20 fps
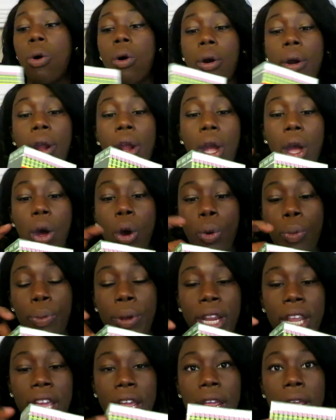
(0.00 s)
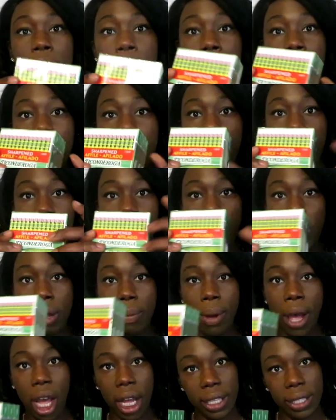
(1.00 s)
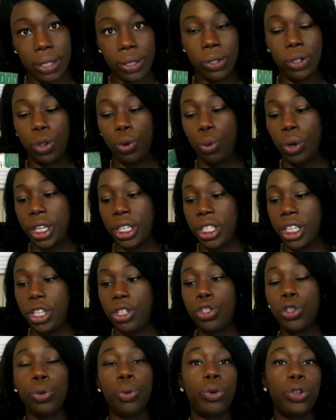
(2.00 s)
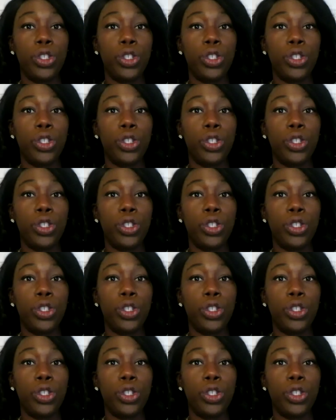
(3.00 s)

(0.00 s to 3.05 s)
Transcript: or open it and give 3 boxes to one teacher,